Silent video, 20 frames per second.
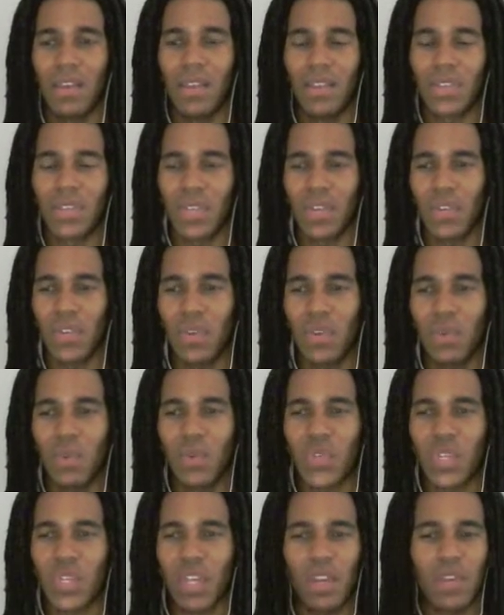As long as you
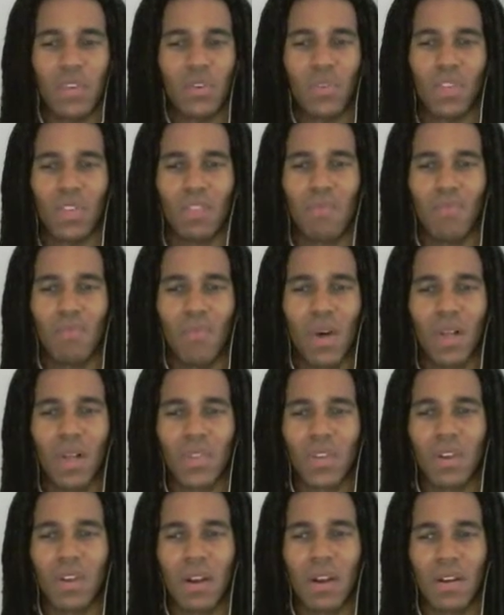stay in your little
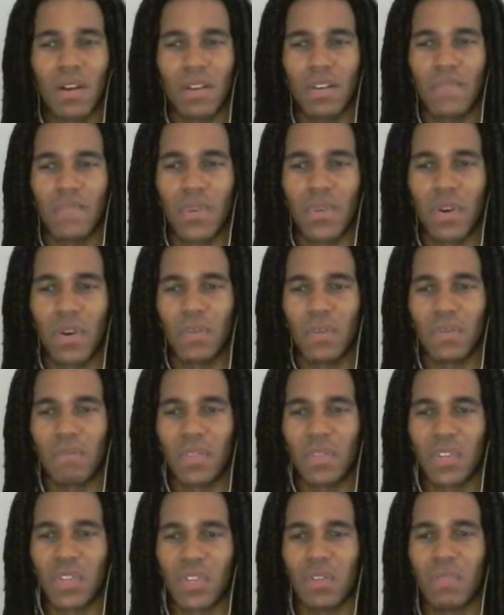walled garden of your own
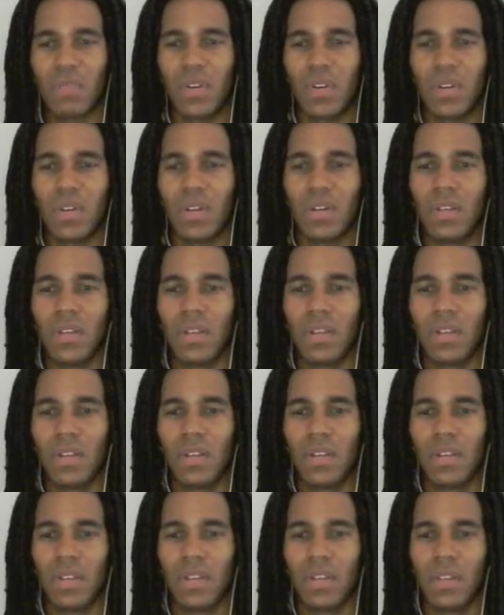material,
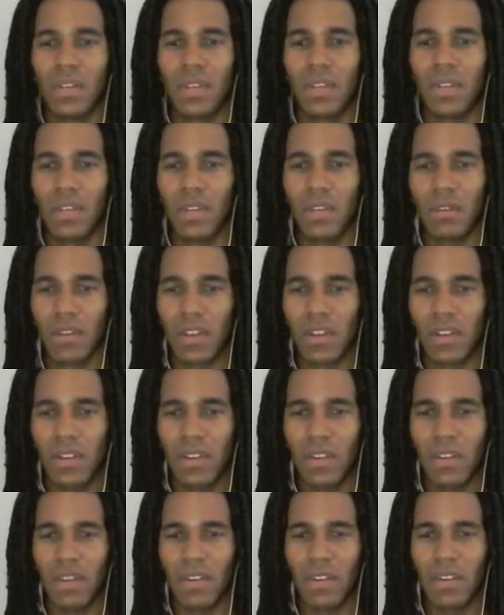you
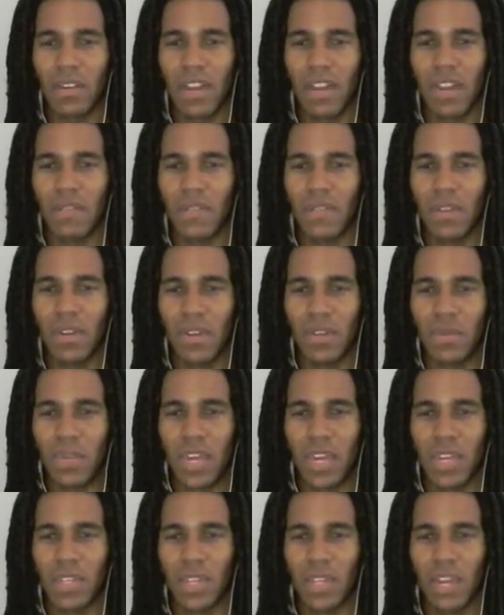could have an
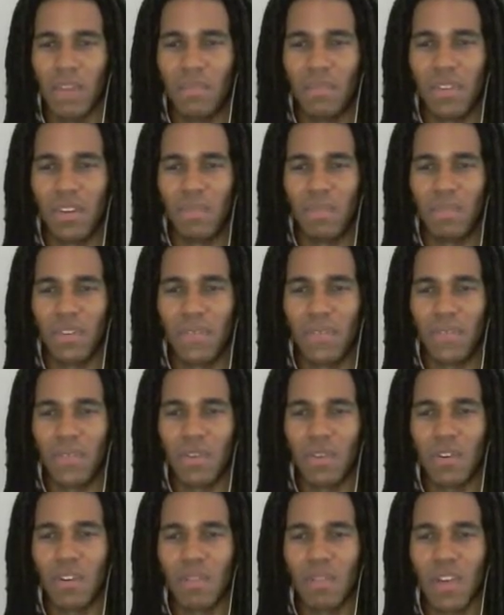okay time there. But if you
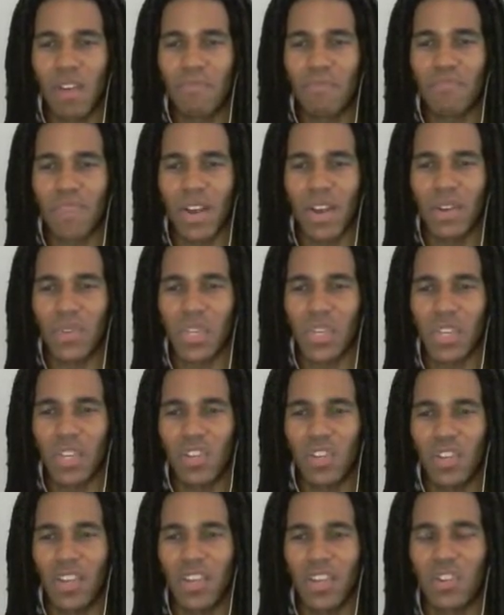go around browsing
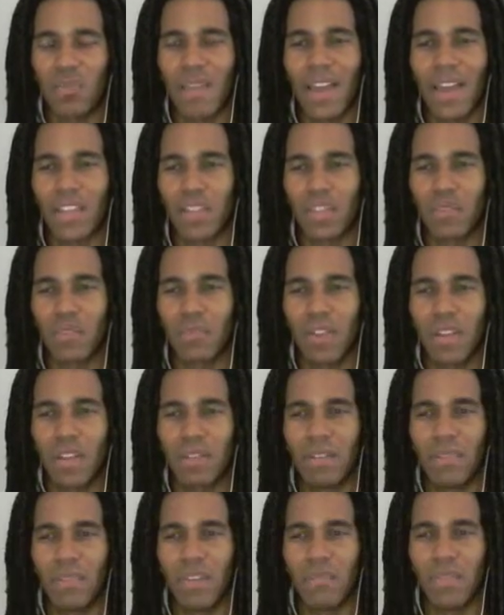and interacting with
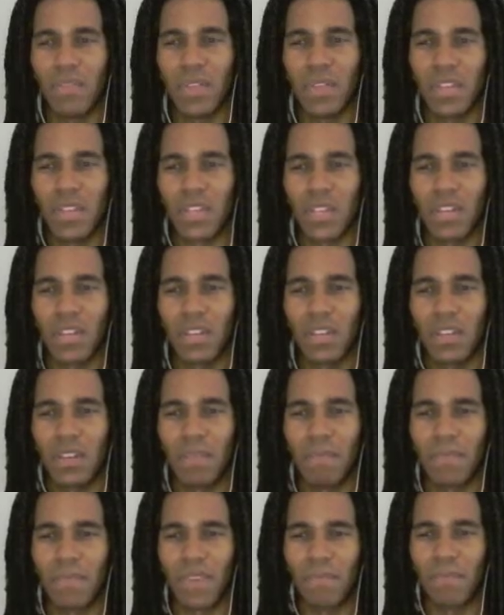random people, it's gonna
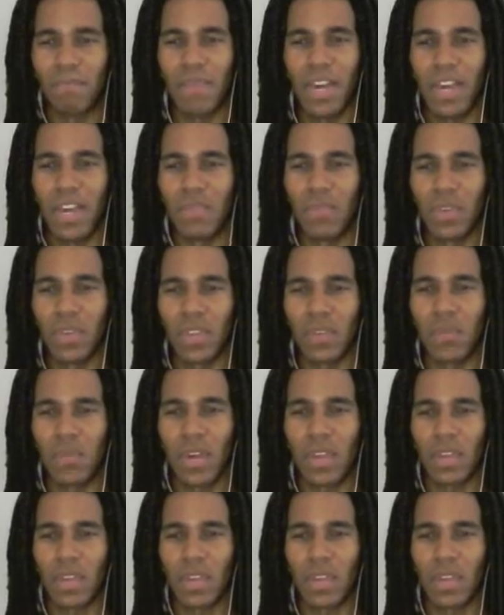get bad really quick.